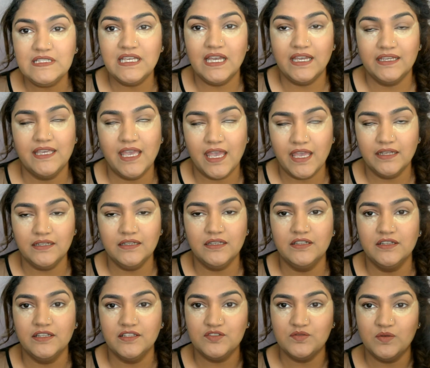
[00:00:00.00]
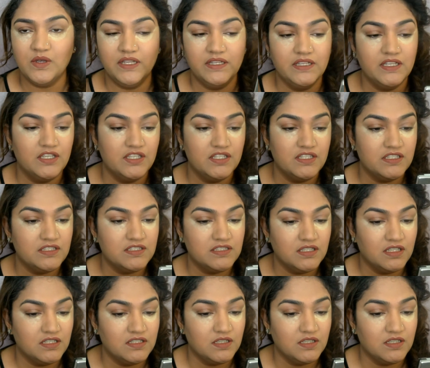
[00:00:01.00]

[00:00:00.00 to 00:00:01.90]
again, this one is